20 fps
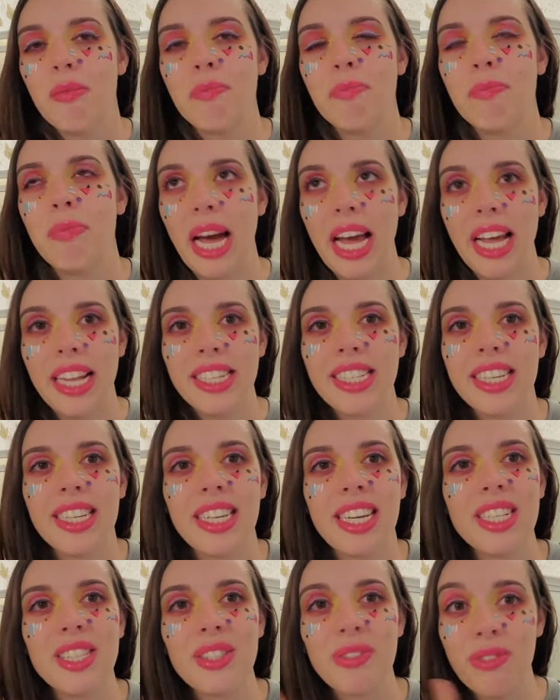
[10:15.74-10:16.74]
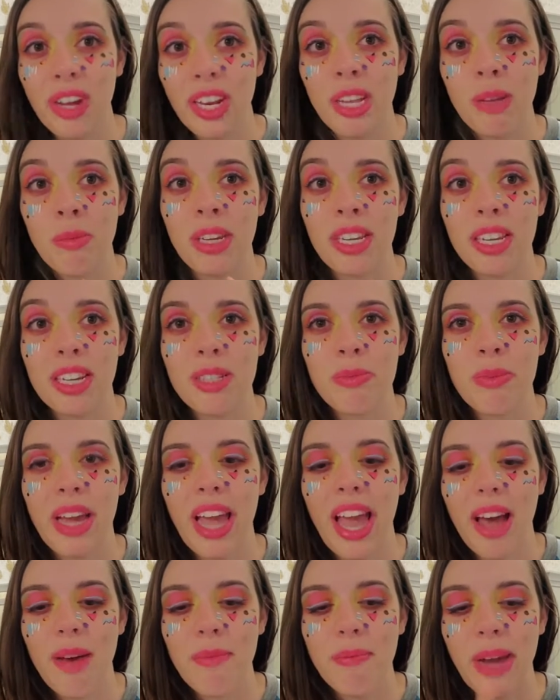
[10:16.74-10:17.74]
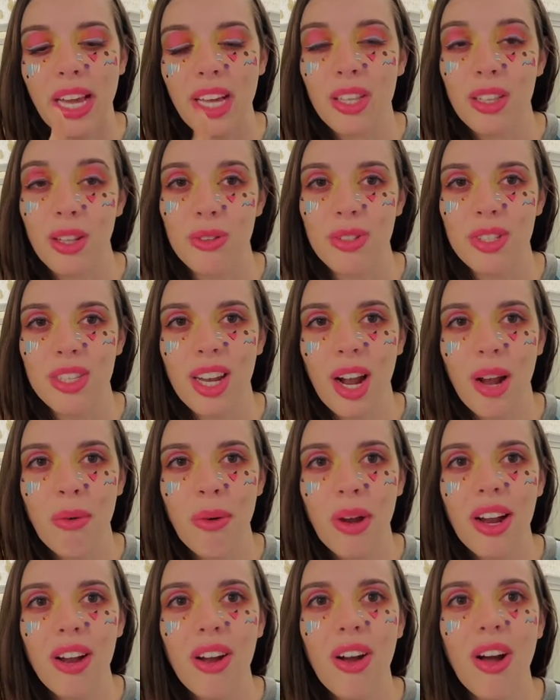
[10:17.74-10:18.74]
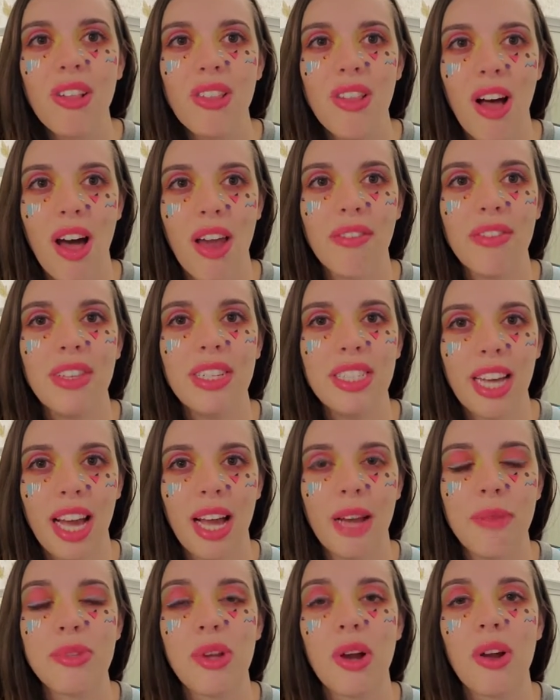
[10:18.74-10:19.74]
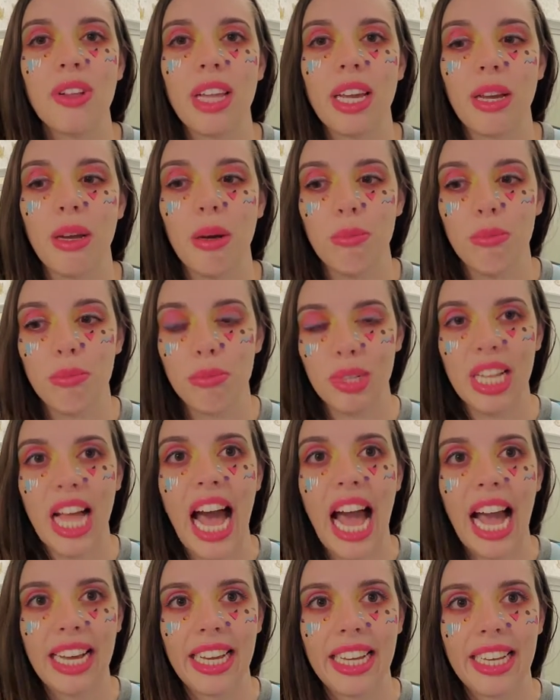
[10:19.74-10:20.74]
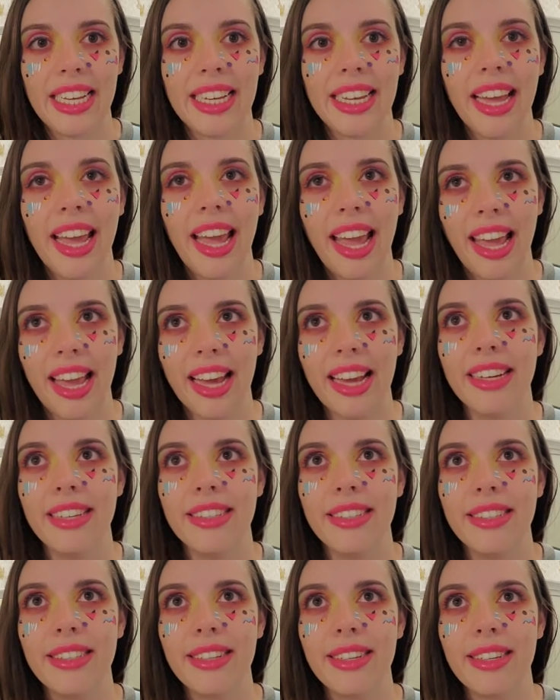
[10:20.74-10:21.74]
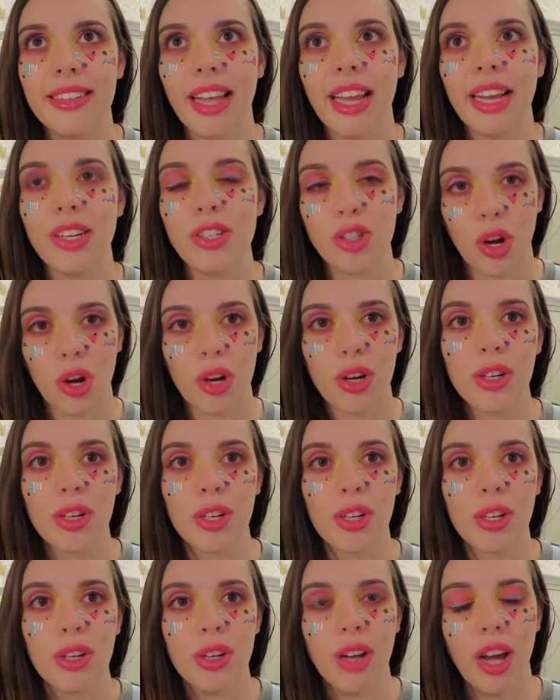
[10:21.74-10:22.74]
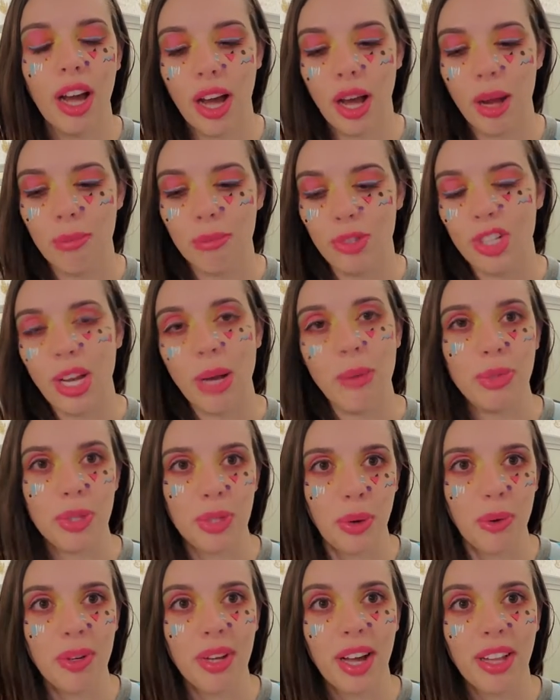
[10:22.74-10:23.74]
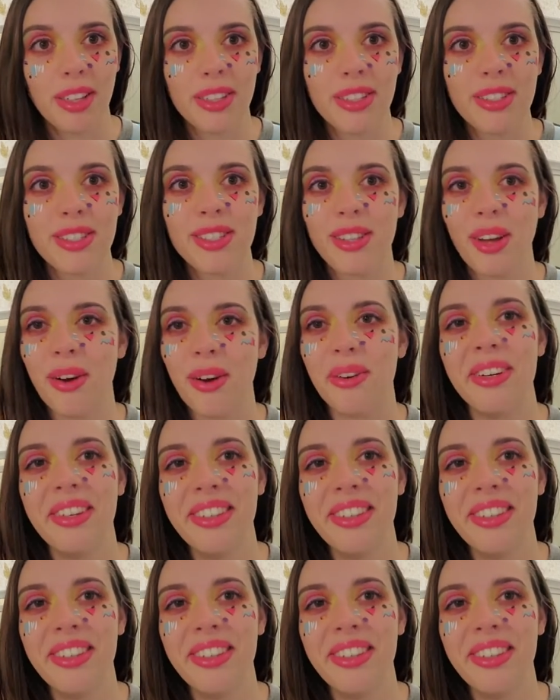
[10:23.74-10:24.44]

But it's funny because my, my clothes that I wear a lot of the times are like black and like dark um, gemstone colors. So